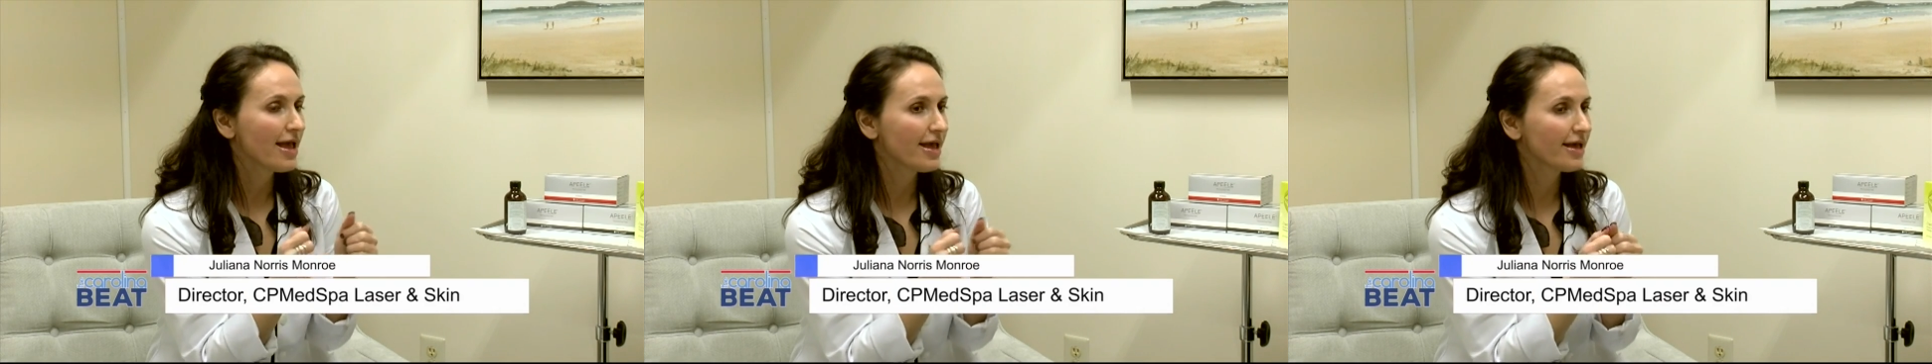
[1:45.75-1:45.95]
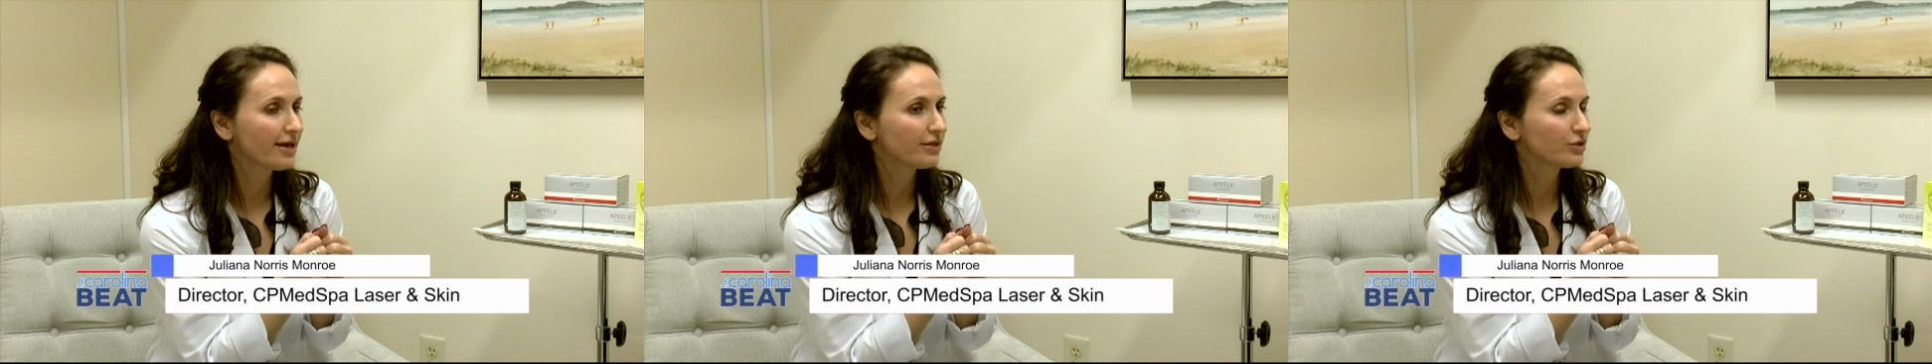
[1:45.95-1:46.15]

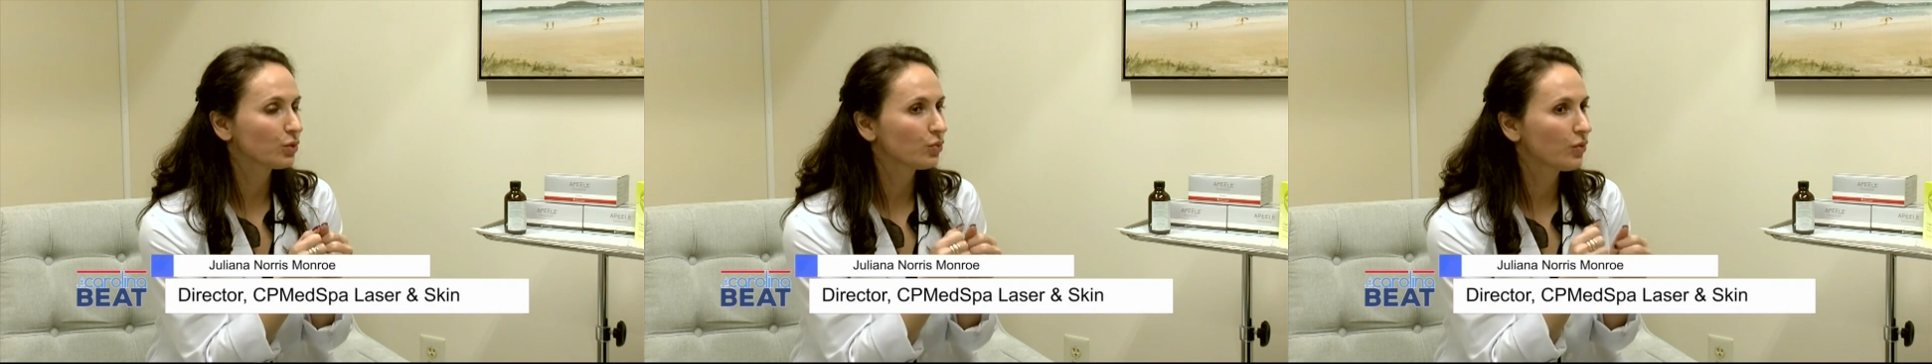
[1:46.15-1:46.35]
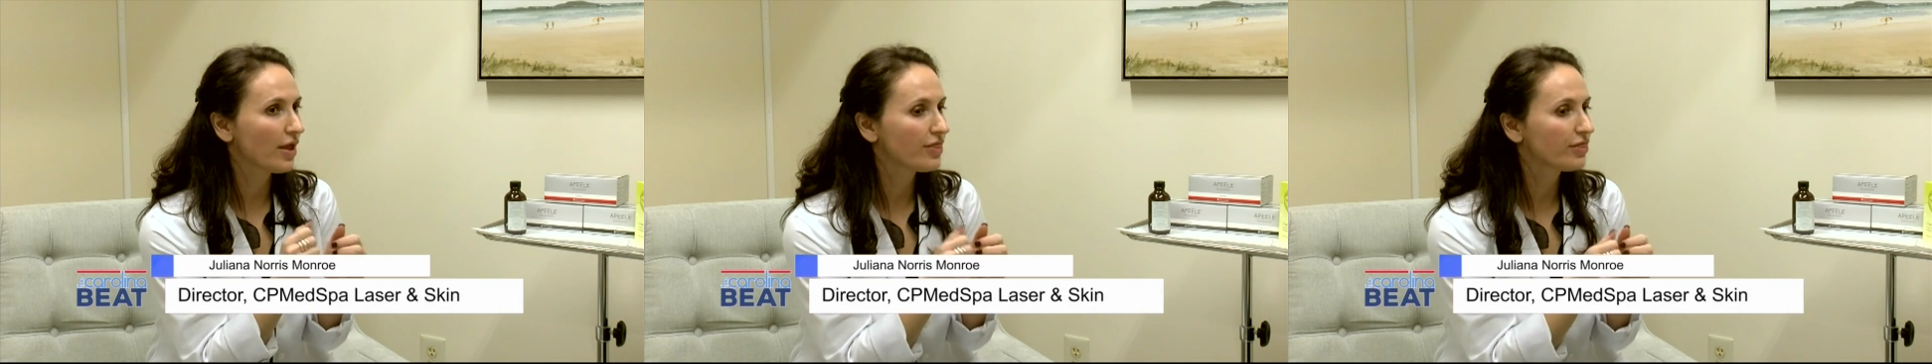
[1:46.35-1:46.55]
And
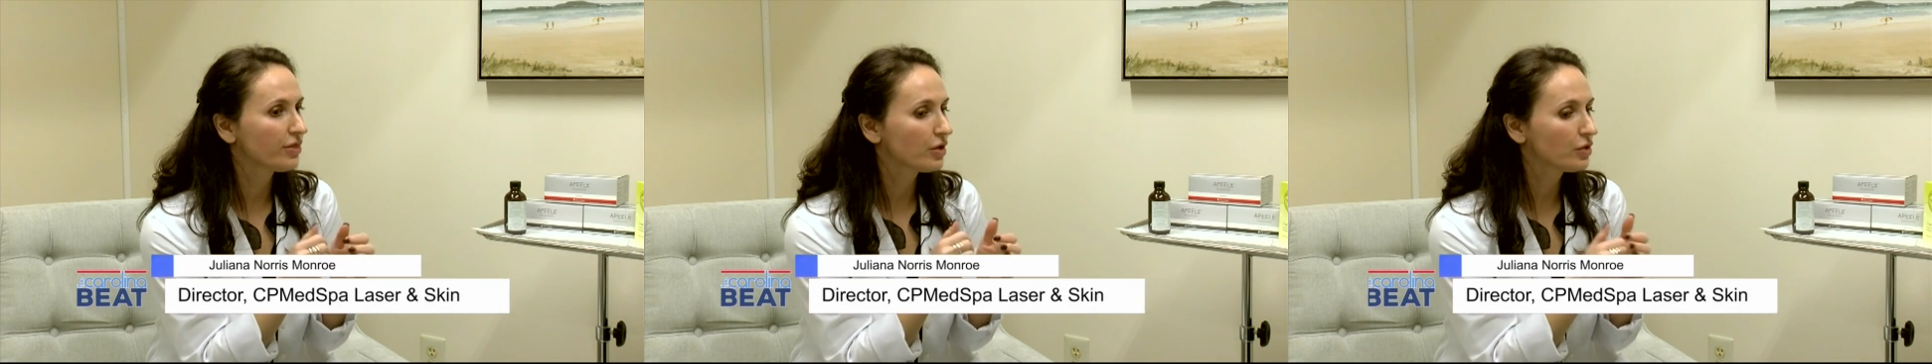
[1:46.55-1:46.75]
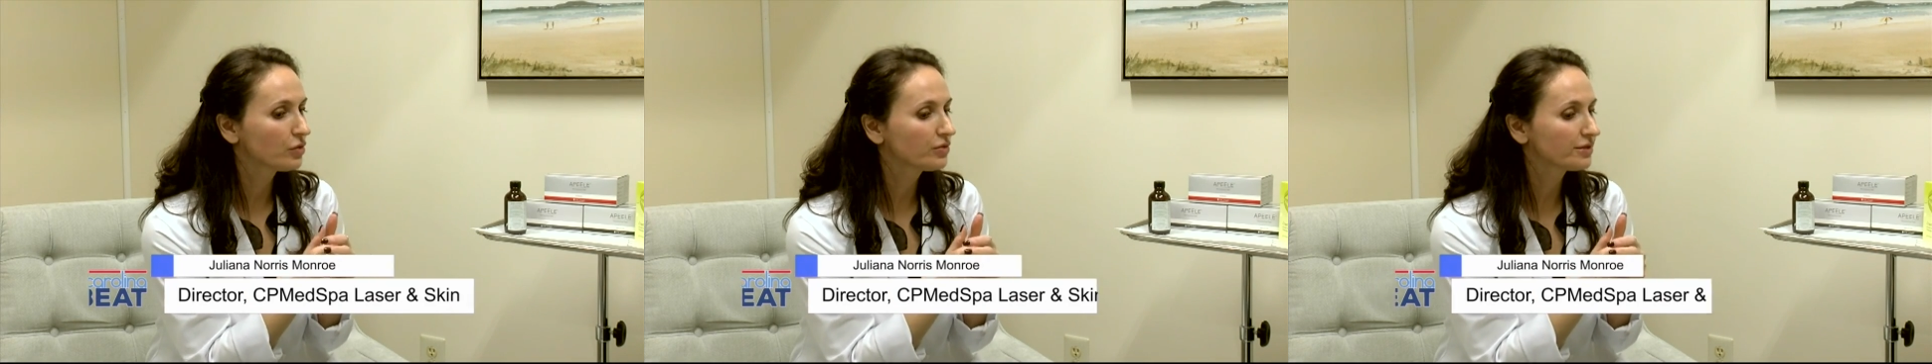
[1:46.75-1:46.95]
when
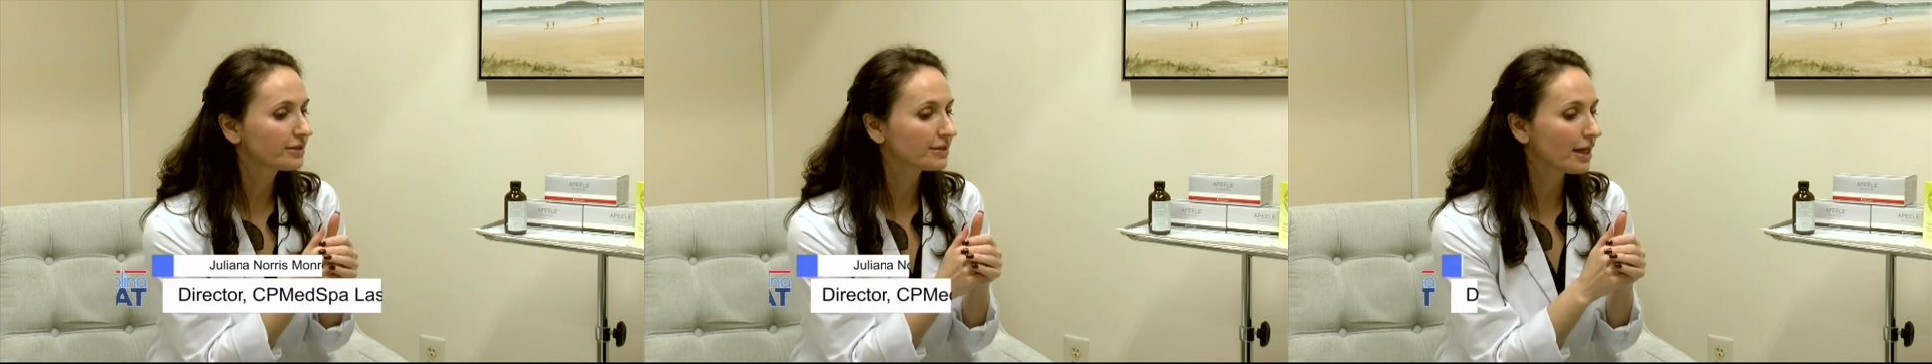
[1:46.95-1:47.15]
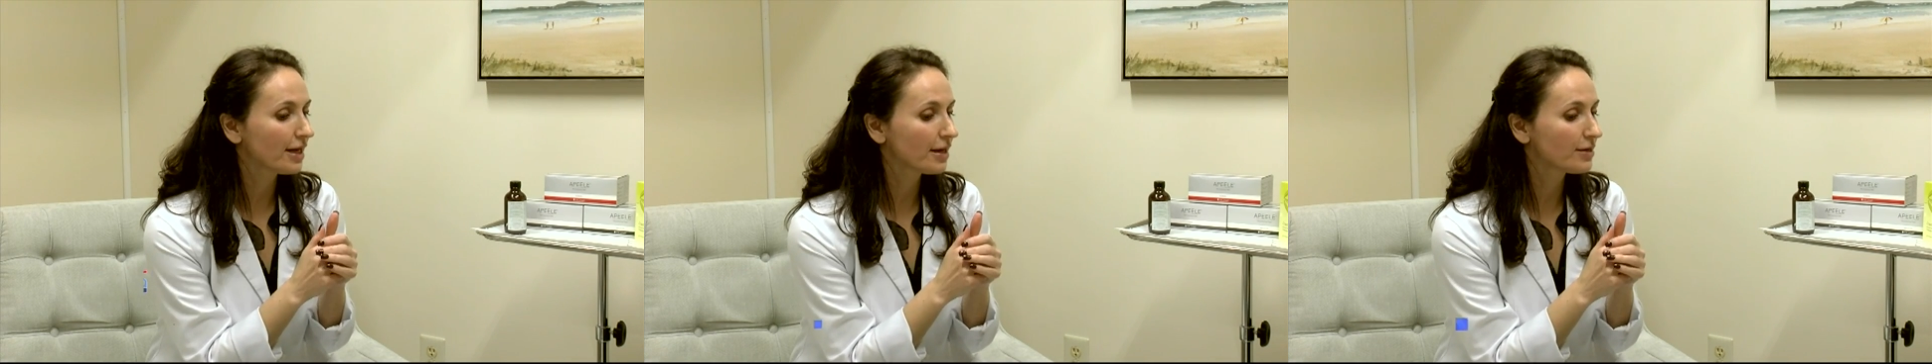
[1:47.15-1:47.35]

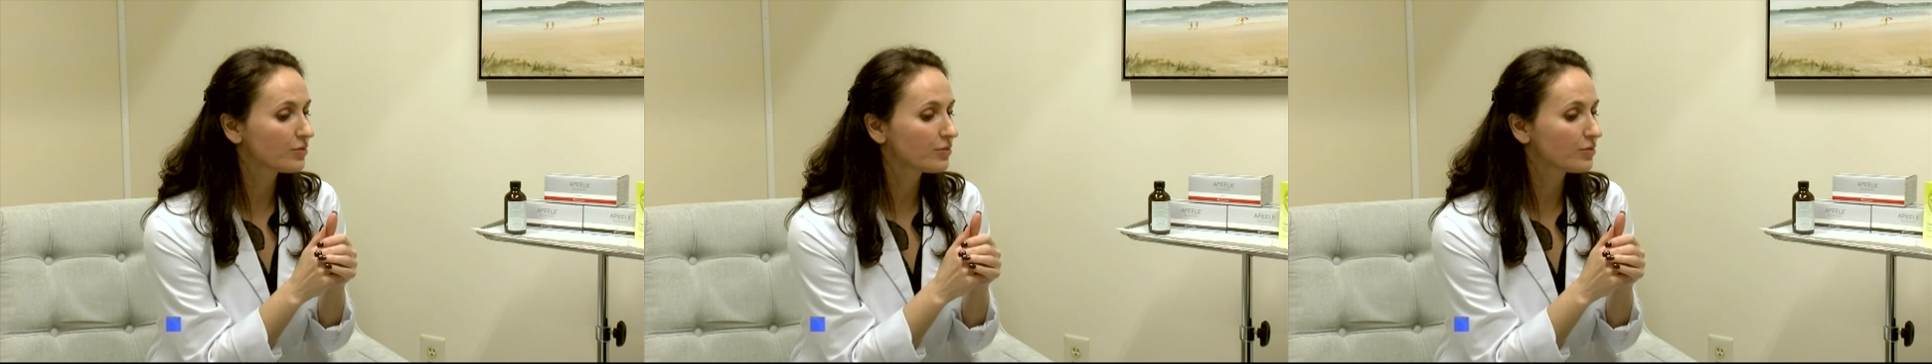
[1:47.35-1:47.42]
those,